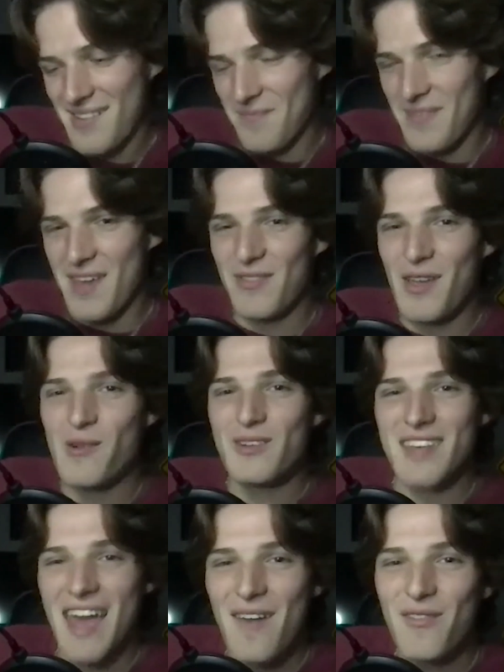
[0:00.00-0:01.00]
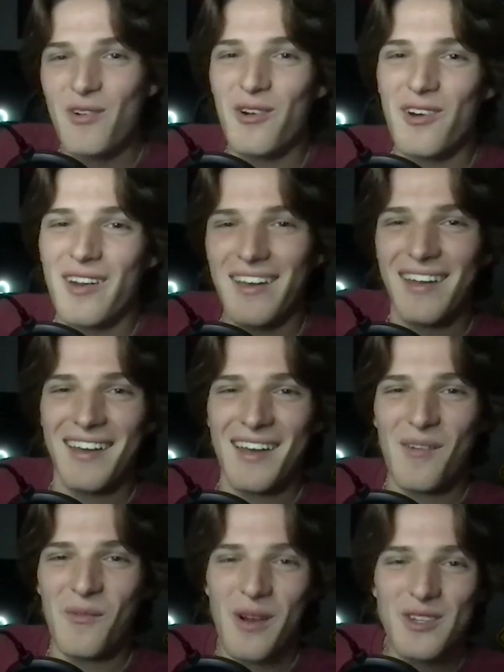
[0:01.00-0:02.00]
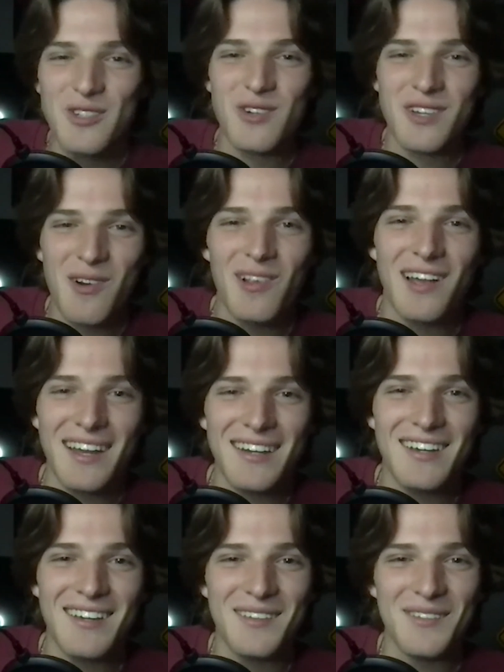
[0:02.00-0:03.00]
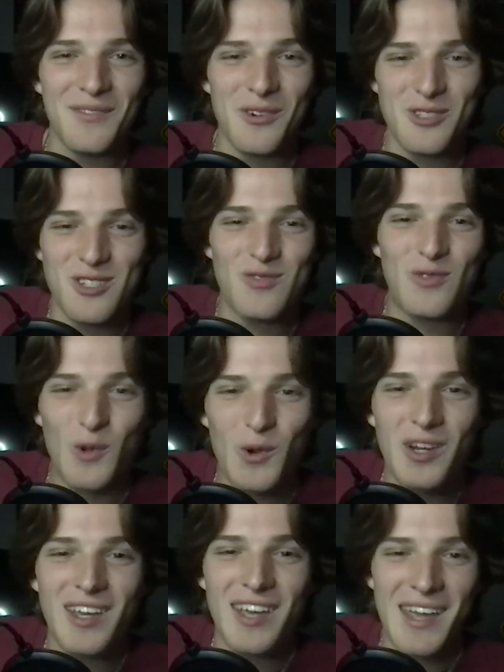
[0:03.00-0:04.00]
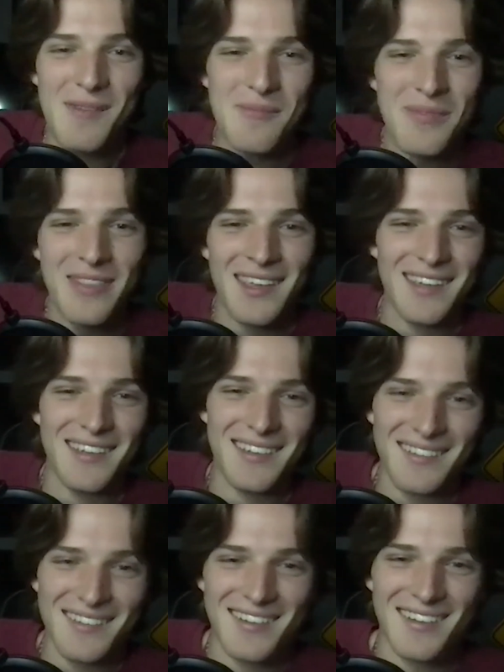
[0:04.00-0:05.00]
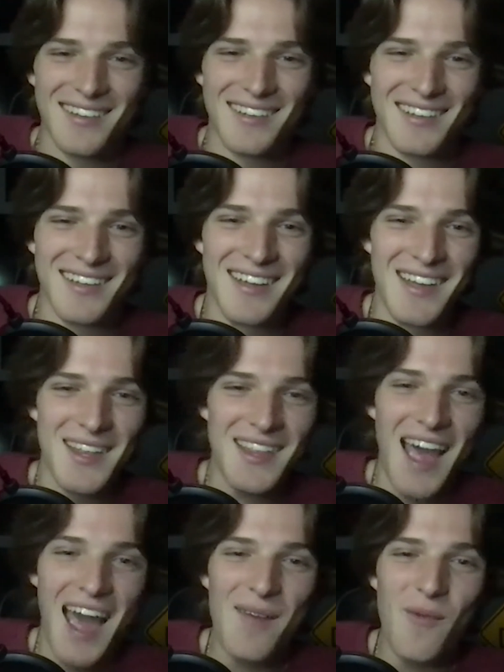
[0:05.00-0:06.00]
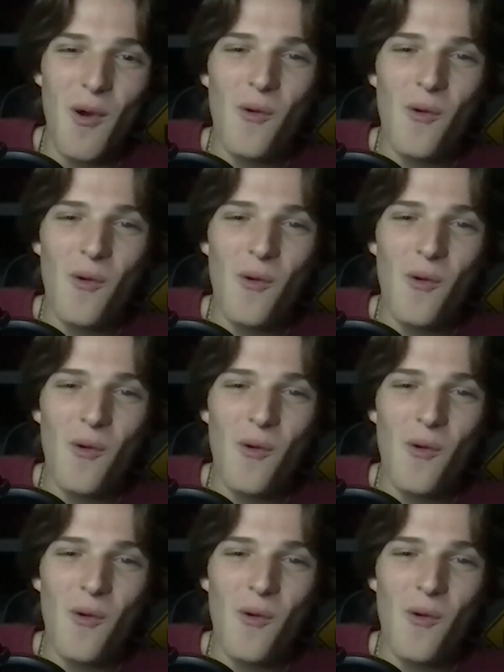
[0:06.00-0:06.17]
If there was ever a Western Carolina versus Florida game, I would